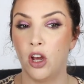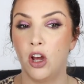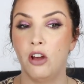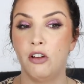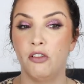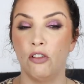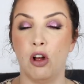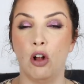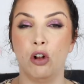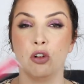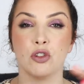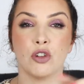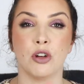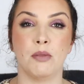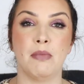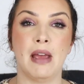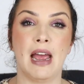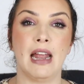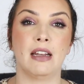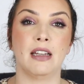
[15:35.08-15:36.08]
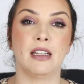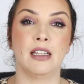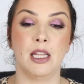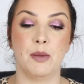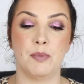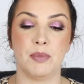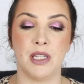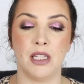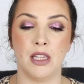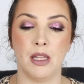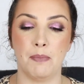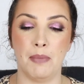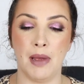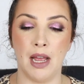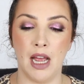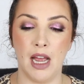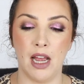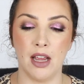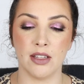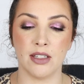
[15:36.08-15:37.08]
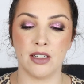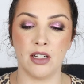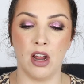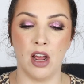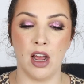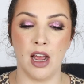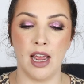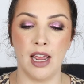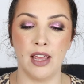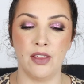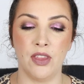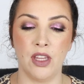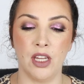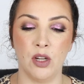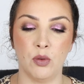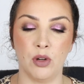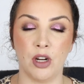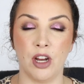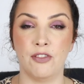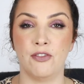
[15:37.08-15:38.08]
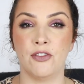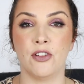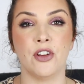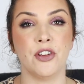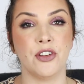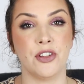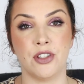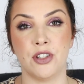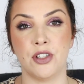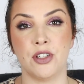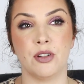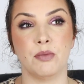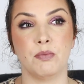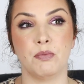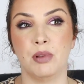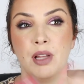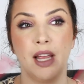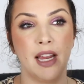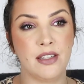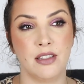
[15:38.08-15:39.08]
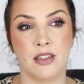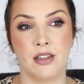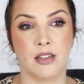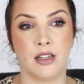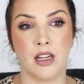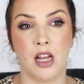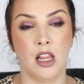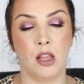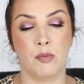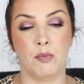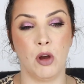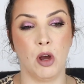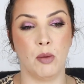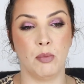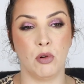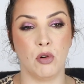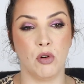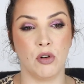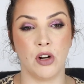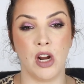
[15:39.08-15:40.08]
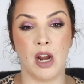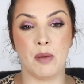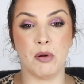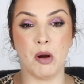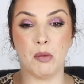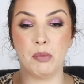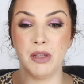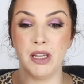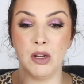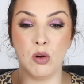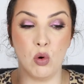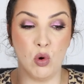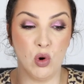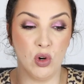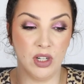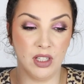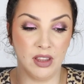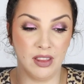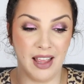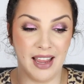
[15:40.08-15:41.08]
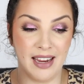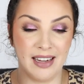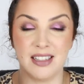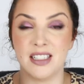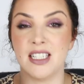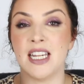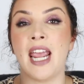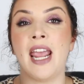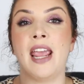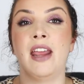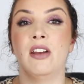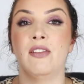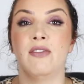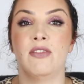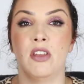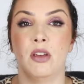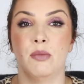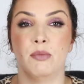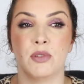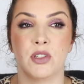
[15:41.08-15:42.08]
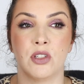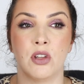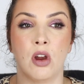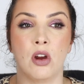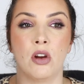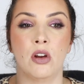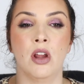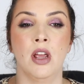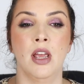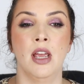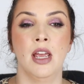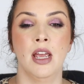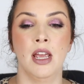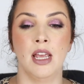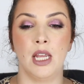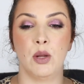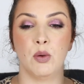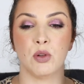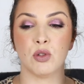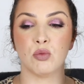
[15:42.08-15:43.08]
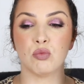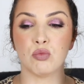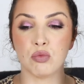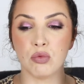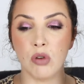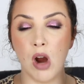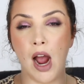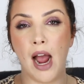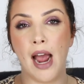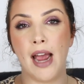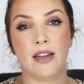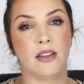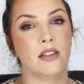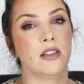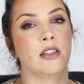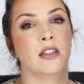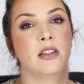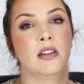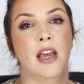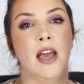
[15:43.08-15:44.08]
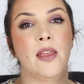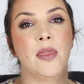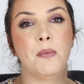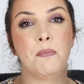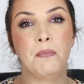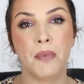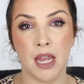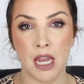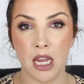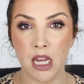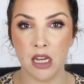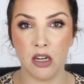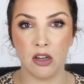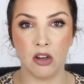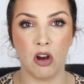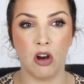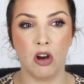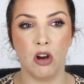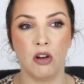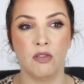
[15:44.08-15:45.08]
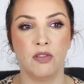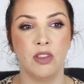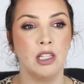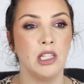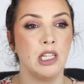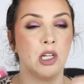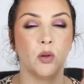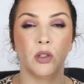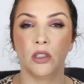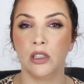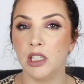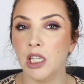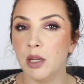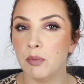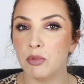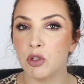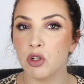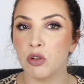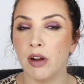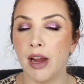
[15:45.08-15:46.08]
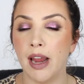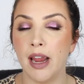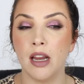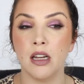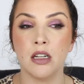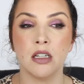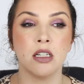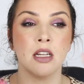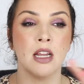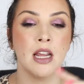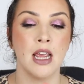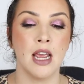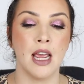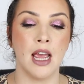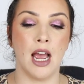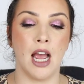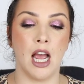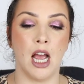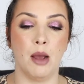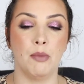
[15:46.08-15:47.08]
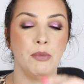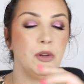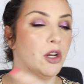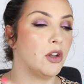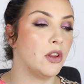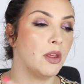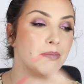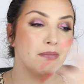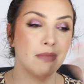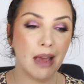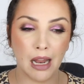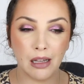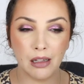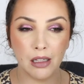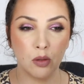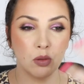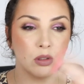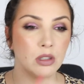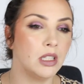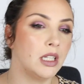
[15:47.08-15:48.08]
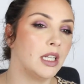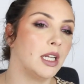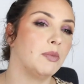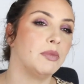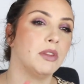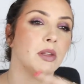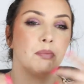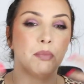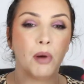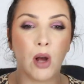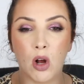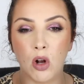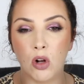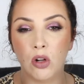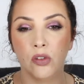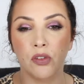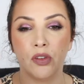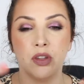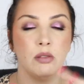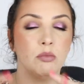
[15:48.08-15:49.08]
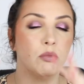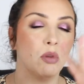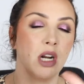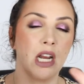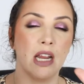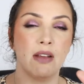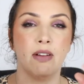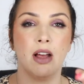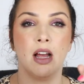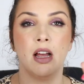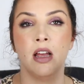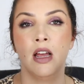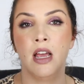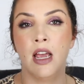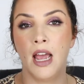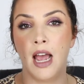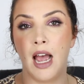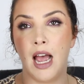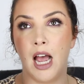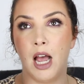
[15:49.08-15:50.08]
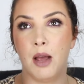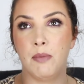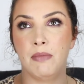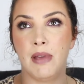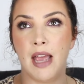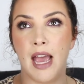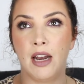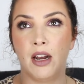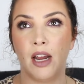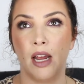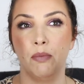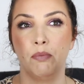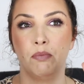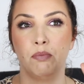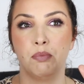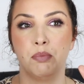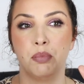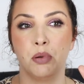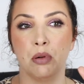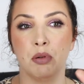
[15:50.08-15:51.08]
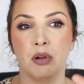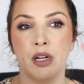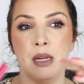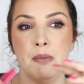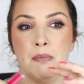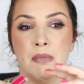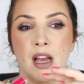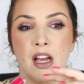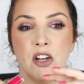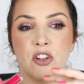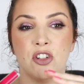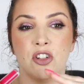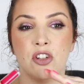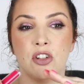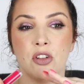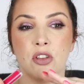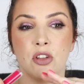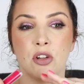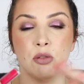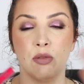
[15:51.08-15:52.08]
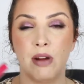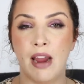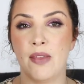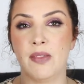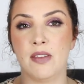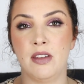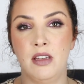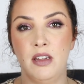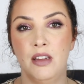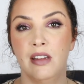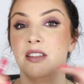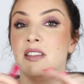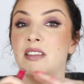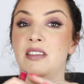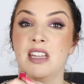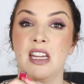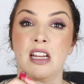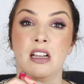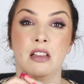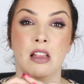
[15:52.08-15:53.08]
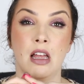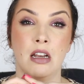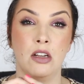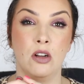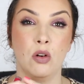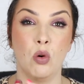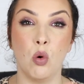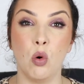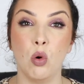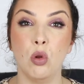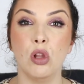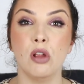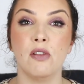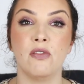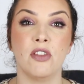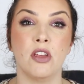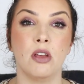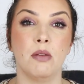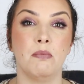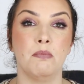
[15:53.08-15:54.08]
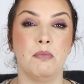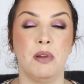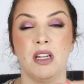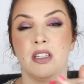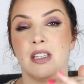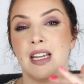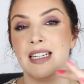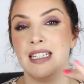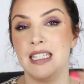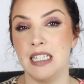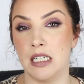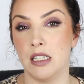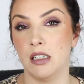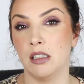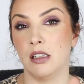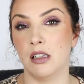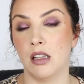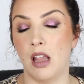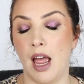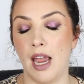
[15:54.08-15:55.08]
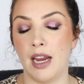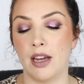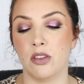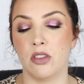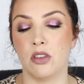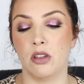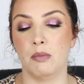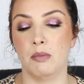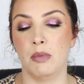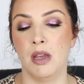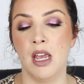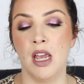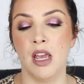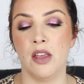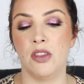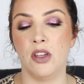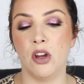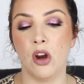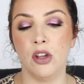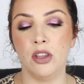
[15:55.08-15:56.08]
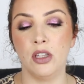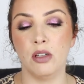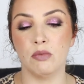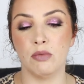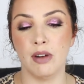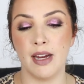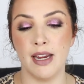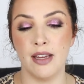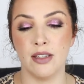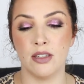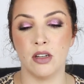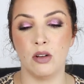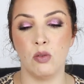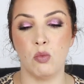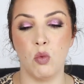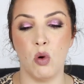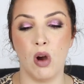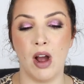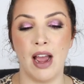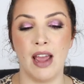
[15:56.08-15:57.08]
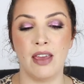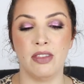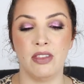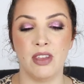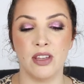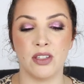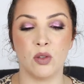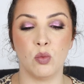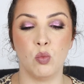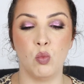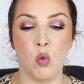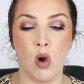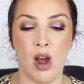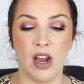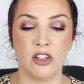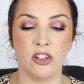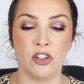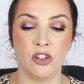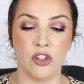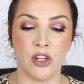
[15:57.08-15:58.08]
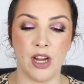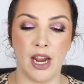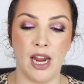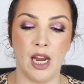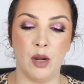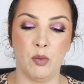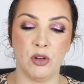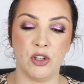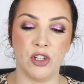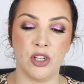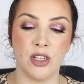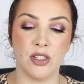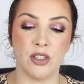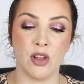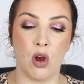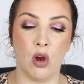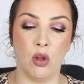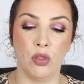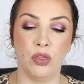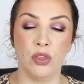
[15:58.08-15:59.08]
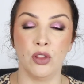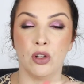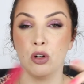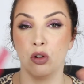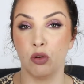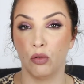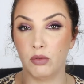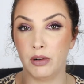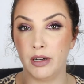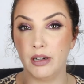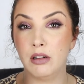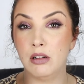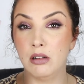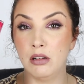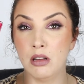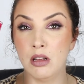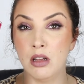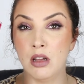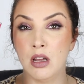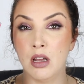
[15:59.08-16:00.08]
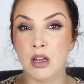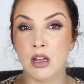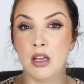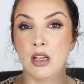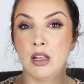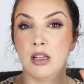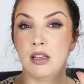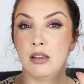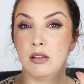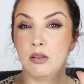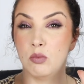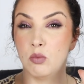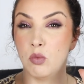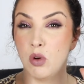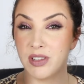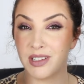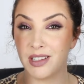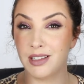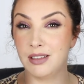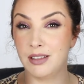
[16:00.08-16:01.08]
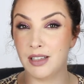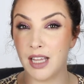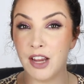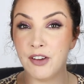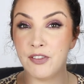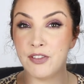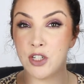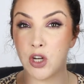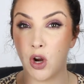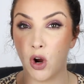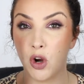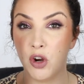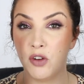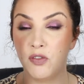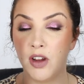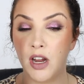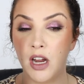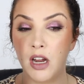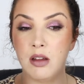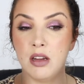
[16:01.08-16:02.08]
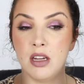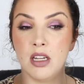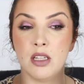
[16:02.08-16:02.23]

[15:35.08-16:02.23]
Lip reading: of ultra matte lips in the past. I think when I first placed into Colourpop order, I probably ordered like 10 of them. So it was right at the peak of the liquid lip trend, you know, the matte liquid lip, the bold, whatever. And I pretty much throughout the years decluttered all of them because I didn't like them. The only reason why this one shade, which is On the Grill, was left over